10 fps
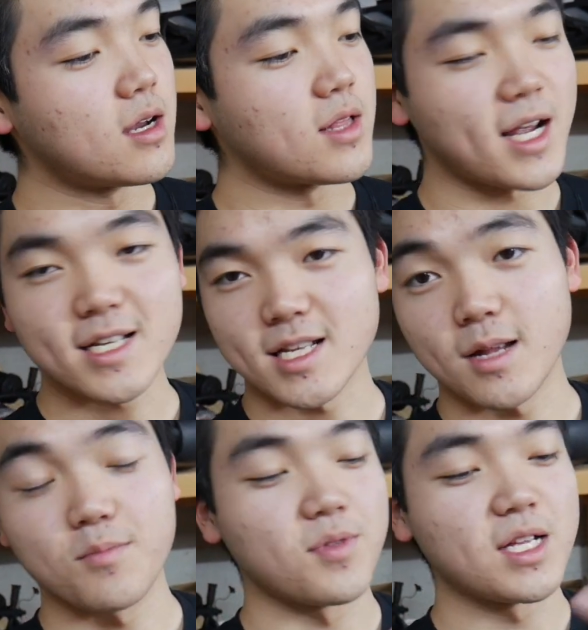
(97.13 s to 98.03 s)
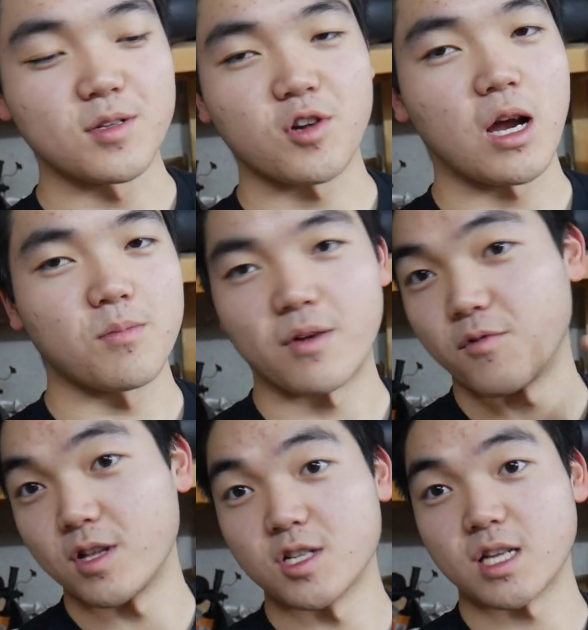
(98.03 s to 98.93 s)
like I said, please subscribe. I
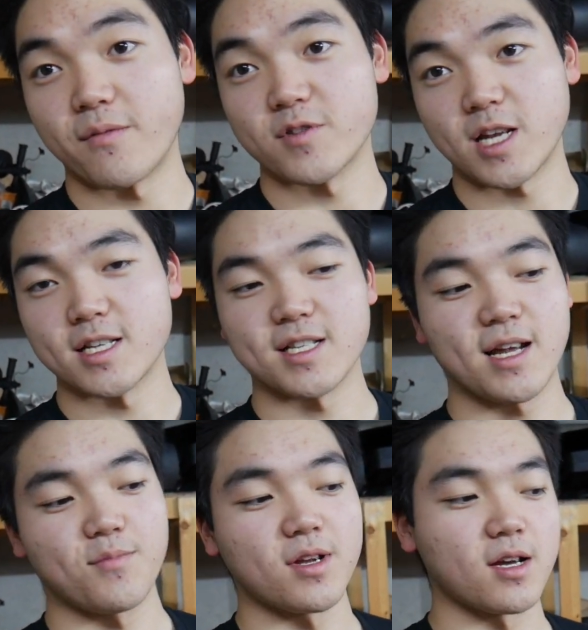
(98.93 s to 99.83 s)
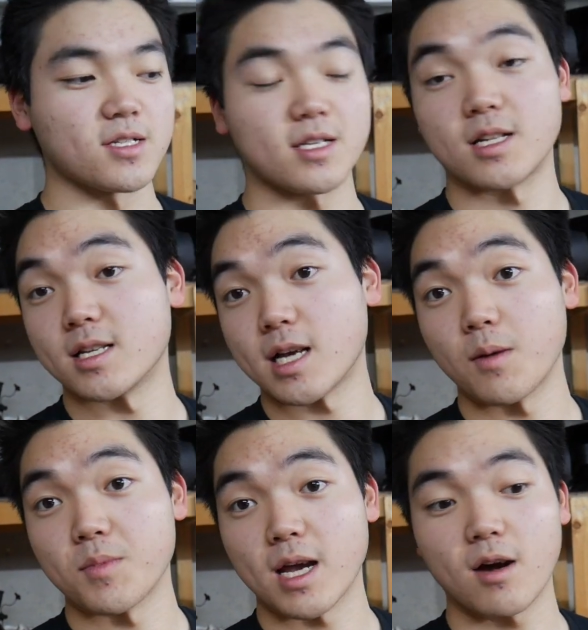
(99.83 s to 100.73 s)
really just emphasize that because it does
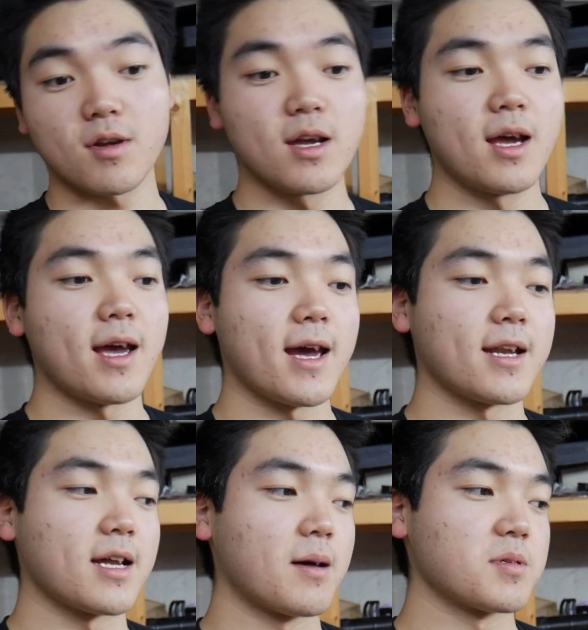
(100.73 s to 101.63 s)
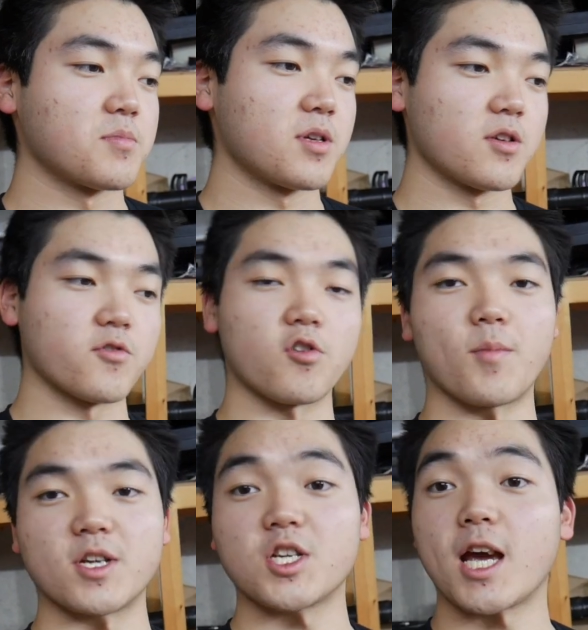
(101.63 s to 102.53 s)
help me out and it helps me grow
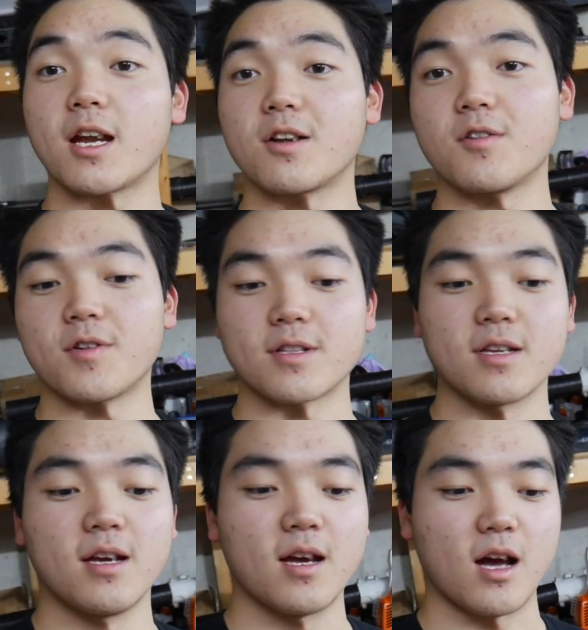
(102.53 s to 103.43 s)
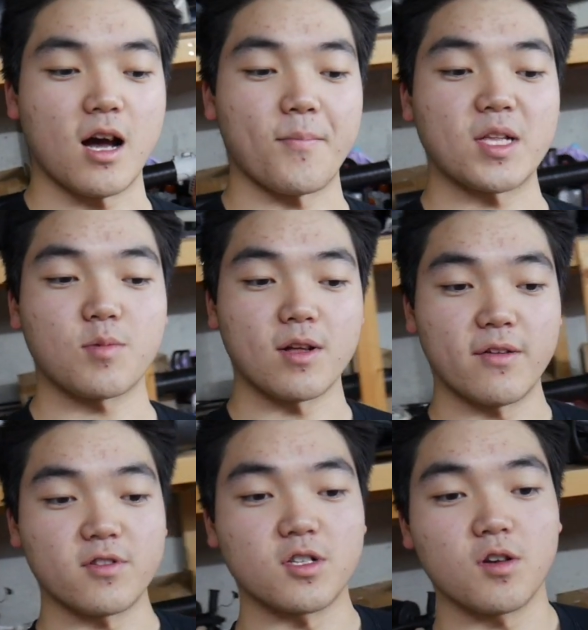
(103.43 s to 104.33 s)
my channel, and that's what I
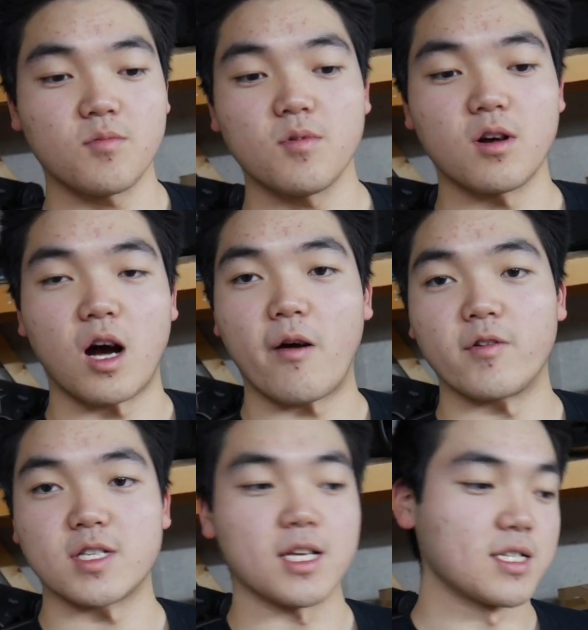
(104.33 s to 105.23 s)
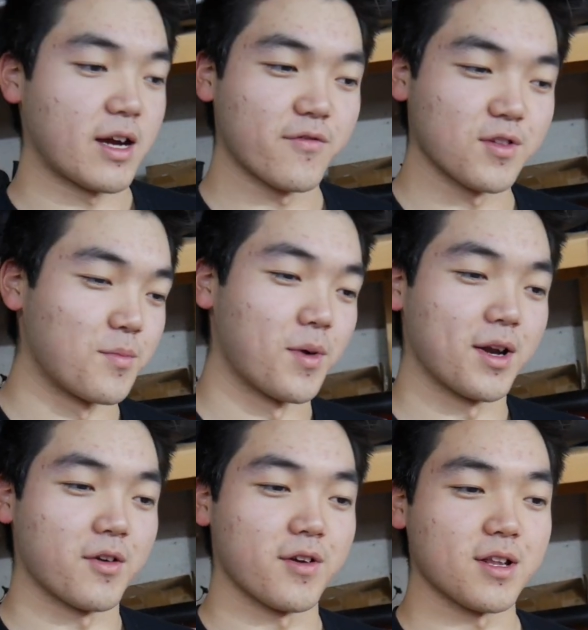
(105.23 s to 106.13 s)
love to do. Obviously, it's not for the
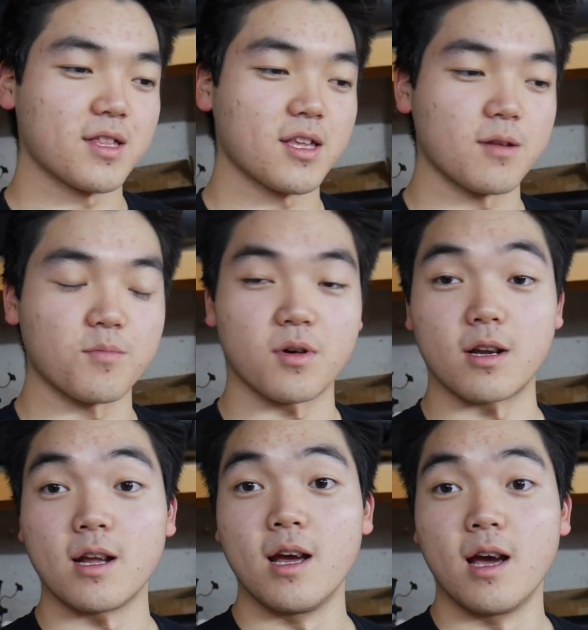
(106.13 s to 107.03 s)
money or anything, but